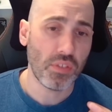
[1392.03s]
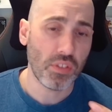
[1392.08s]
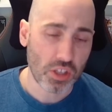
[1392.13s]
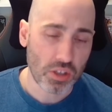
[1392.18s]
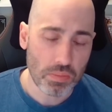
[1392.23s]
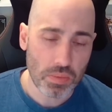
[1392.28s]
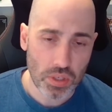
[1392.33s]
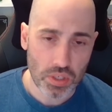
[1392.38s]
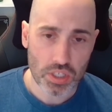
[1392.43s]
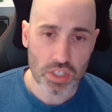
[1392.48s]

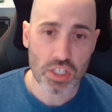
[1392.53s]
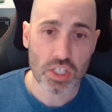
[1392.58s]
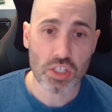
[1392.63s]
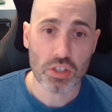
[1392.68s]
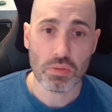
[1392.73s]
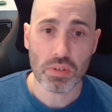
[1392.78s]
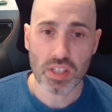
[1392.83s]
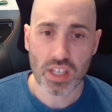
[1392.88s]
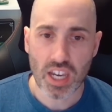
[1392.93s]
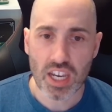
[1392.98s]
community
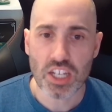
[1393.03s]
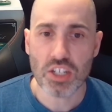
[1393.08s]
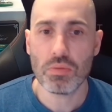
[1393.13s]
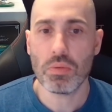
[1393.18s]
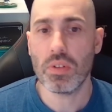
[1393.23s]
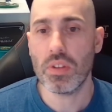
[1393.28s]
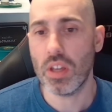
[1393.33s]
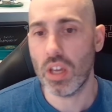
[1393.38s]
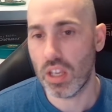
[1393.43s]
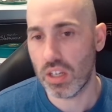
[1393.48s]
to engage
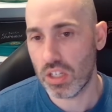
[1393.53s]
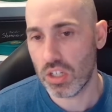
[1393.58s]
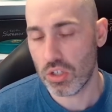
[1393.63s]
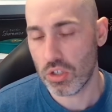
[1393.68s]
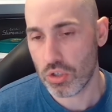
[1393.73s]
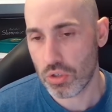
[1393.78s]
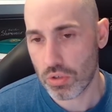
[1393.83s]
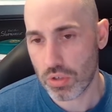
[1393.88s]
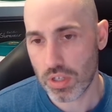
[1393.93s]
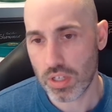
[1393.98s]
with and
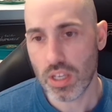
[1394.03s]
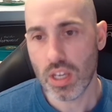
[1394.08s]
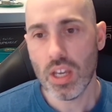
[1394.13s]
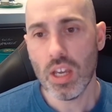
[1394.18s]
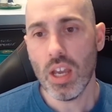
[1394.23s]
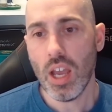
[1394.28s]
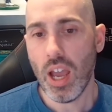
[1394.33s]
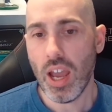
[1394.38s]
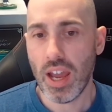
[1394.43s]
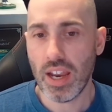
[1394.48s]
enjoy.
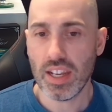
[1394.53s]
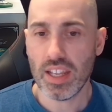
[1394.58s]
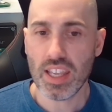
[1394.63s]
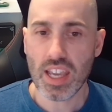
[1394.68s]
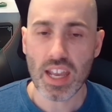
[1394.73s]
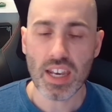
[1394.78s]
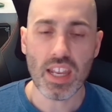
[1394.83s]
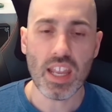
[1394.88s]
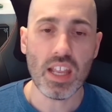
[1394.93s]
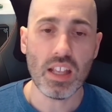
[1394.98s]
And
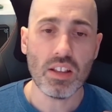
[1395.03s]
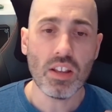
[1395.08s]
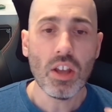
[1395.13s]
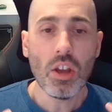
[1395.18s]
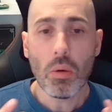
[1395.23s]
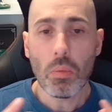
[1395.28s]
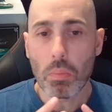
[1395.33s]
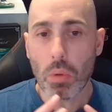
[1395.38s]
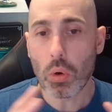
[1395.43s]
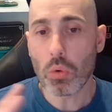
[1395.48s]
again, it
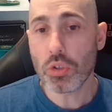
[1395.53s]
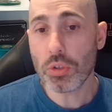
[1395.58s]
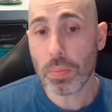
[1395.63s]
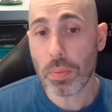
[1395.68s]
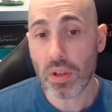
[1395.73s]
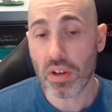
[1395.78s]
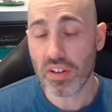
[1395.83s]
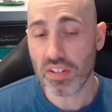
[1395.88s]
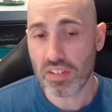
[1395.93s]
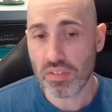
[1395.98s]

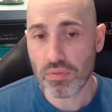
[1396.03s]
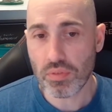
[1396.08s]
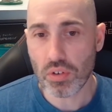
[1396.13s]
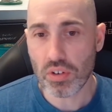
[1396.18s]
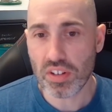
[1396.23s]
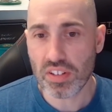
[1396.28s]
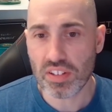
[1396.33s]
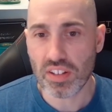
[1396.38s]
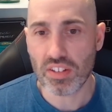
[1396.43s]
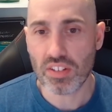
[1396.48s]
multiplies the
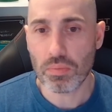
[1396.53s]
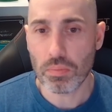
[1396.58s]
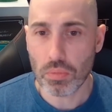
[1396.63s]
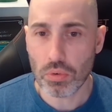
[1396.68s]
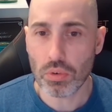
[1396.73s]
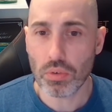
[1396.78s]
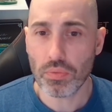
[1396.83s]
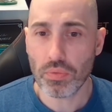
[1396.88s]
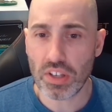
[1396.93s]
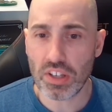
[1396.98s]
voices. The
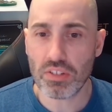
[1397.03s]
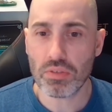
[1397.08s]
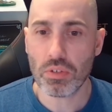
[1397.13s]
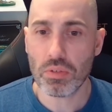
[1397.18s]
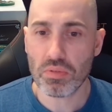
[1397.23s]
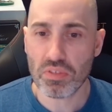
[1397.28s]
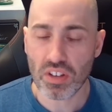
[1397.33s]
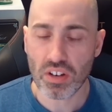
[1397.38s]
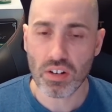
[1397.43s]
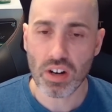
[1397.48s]
more of these
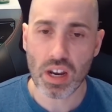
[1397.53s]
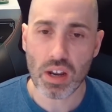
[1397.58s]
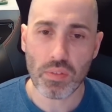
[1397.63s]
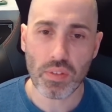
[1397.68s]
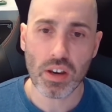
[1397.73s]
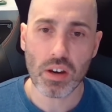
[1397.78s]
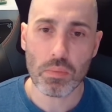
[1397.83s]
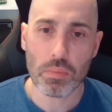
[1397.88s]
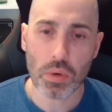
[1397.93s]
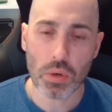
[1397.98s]
groups that are out
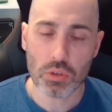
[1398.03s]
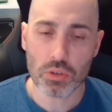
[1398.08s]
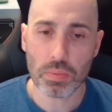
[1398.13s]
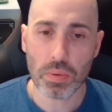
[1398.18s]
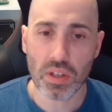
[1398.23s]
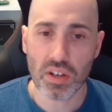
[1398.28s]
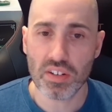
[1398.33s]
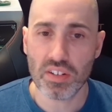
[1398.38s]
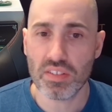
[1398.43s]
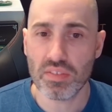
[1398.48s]
there, it
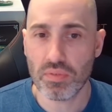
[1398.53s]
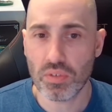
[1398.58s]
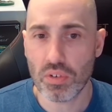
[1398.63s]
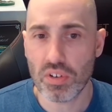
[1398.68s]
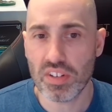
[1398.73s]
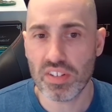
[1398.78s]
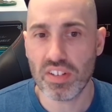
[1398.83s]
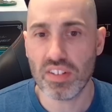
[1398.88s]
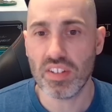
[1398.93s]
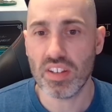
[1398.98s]
multiplies the
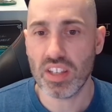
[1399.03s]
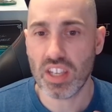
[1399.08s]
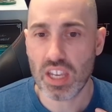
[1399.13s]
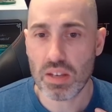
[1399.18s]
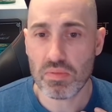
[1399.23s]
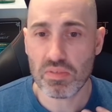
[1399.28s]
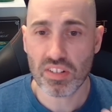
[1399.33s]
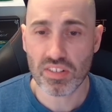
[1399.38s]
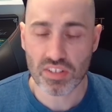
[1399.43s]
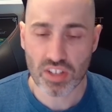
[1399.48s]
voices and
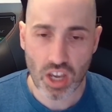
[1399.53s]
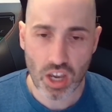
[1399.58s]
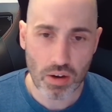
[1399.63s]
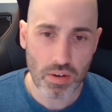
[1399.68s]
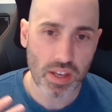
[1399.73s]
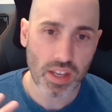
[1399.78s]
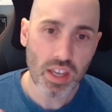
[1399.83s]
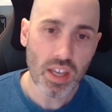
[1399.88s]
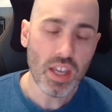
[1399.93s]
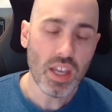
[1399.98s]
keeps us
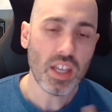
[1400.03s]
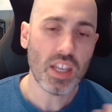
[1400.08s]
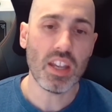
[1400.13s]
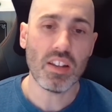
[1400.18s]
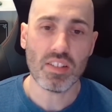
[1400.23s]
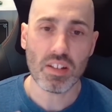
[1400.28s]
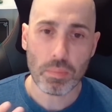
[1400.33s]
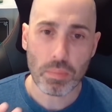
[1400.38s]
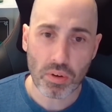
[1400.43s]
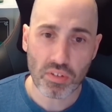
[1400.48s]
going,
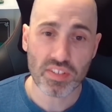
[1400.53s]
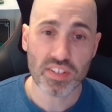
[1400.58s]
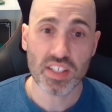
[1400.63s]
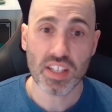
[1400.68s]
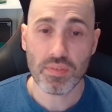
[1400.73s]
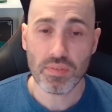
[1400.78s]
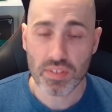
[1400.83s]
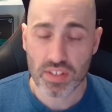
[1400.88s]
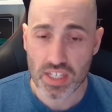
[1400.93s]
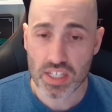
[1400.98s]
keeps that
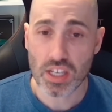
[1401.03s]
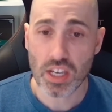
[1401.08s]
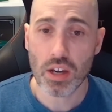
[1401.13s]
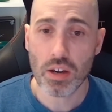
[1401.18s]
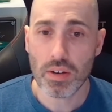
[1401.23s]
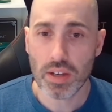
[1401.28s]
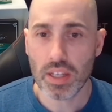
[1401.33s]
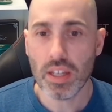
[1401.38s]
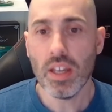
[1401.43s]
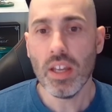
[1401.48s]
positivity
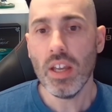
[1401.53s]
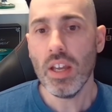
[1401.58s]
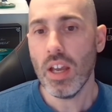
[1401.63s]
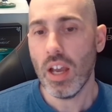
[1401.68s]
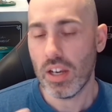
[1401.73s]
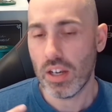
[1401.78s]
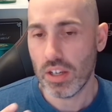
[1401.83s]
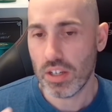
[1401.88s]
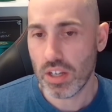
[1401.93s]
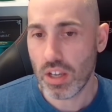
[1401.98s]
going.
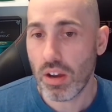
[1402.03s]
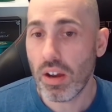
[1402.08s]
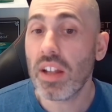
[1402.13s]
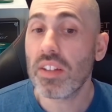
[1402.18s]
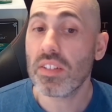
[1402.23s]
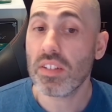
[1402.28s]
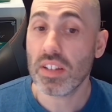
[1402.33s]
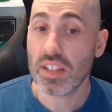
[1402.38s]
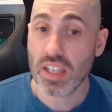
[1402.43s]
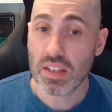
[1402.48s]
And I know,
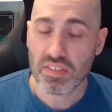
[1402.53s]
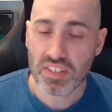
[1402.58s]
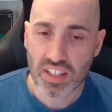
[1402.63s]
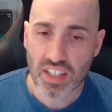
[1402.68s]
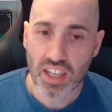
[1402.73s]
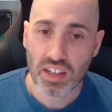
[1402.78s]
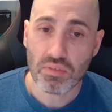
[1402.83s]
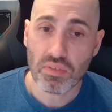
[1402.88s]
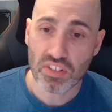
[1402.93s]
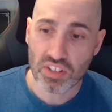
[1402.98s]
as I keep
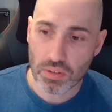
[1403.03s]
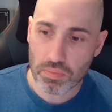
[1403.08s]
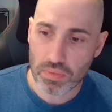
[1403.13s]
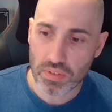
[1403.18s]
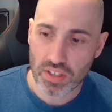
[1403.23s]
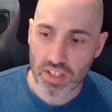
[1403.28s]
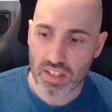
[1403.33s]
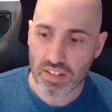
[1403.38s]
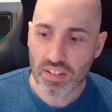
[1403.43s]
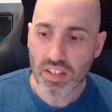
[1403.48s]
saying with some of
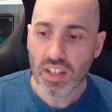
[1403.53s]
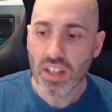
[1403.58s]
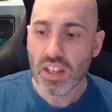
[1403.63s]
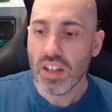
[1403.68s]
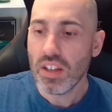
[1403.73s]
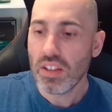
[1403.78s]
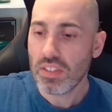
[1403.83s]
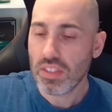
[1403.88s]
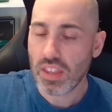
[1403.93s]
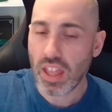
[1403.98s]
these,
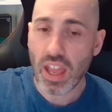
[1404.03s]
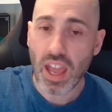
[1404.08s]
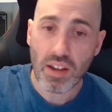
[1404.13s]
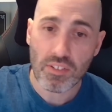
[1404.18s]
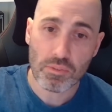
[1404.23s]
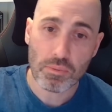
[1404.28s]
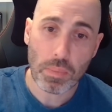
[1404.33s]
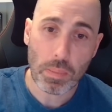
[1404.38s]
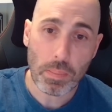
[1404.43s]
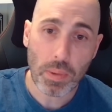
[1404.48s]
they
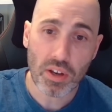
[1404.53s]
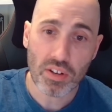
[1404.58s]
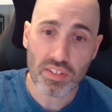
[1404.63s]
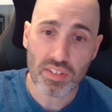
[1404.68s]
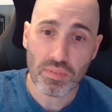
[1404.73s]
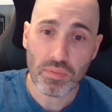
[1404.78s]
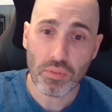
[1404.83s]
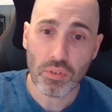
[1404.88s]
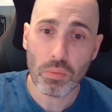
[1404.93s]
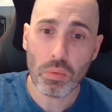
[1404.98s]
haven't been
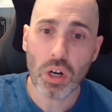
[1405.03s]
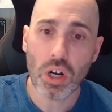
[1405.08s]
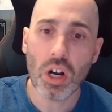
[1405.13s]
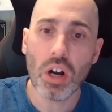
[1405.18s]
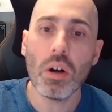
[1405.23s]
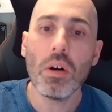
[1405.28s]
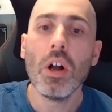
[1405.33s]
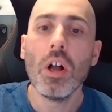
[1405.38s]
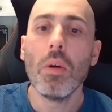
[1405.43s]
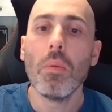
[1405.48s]
posting for a
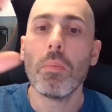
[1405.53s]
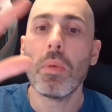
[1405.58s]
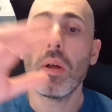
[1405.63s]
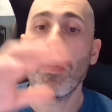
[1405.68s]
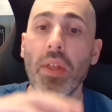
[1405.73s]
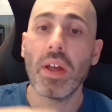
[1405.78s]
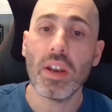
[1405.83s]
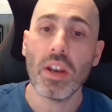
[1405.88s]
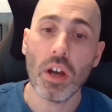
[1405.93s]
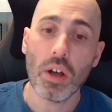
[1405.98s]
while, but
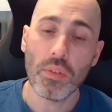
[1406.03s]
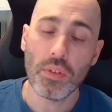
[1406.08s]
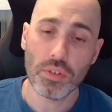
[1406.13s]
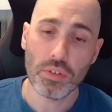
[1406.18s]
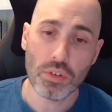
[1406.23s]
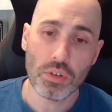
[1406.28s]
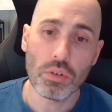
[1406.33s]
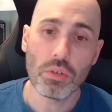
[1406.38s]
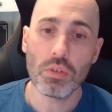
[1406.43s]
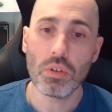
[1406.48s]
then other
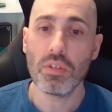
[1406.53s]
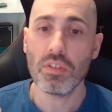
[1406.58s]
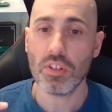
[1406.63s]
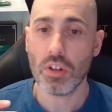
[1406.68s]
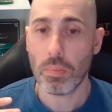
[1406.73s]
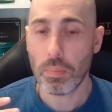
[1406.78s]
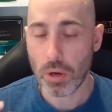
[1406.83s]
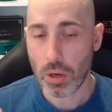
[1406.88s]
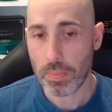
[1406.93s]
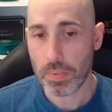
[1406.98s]
new groups
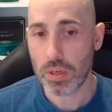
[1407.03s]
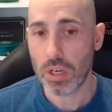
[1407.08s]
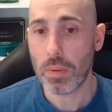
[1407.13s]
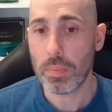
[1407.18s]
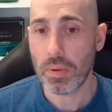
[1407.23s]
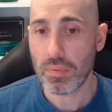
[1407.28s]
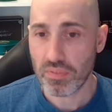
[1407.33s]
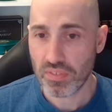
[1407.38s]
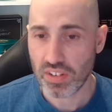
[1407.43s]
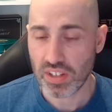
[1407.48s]
are popping up
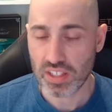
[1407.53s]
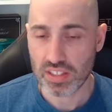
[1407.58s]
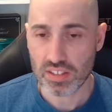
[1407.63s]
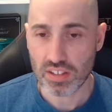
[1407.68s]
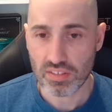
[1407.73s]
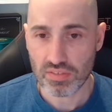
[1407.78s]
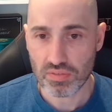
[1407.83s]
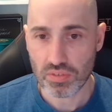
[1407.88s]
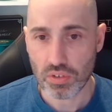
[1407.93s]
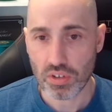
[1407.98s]
and filling
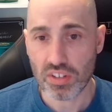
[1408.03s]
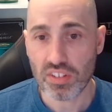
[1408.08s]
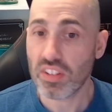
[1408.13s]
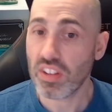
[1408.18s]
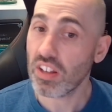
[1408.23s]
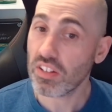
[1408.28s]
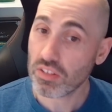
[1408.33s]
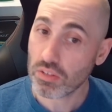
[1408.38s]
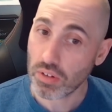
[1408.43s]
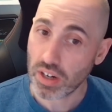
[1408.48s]
those voids. So
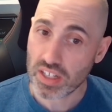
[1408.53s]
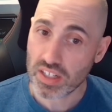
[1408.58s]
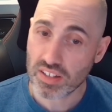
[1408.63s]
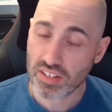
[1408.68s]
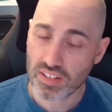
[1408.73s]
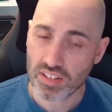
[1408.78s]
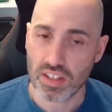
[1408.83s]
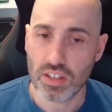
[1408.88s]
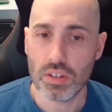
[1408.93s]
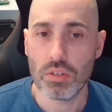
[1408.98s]
that's great to
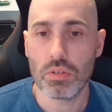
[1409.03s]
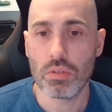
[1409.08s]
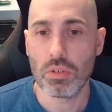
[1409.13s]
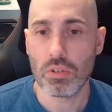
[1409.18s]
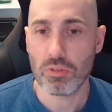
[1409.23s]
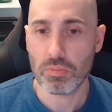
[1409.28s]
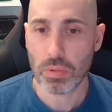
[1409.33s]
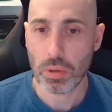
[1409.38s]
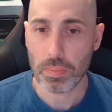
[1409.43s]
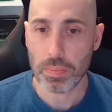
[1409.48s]
see new
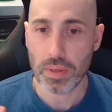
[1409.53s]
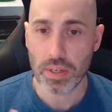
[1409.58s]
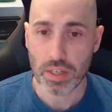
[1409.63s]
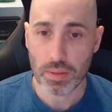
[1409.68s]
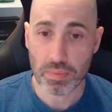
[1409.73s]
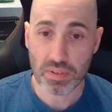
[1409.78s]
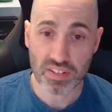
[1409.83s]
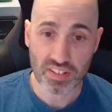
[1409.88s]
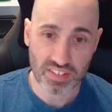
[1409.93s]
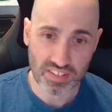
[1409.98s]
groups popping
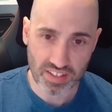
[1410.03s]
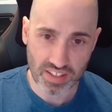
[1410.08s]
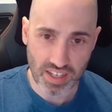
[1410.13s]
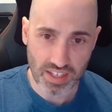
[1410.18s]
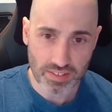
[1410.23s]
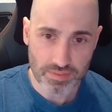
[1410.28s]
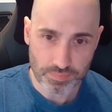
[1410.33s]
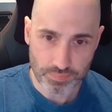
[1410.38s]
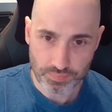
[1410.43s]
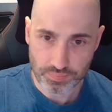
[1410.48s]
up, as I
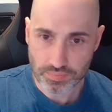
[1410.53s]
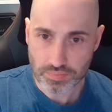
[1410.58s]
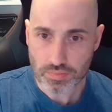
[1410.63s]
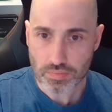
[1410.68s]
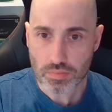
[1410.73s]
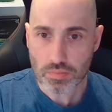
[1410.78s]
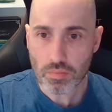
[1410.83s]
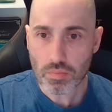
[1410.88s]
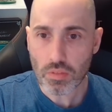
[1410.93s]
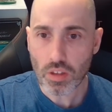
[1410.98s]
say.
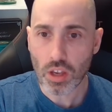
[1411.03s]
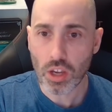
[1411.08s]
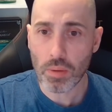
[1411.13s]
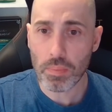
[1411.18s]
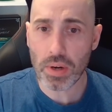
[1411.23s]
Coming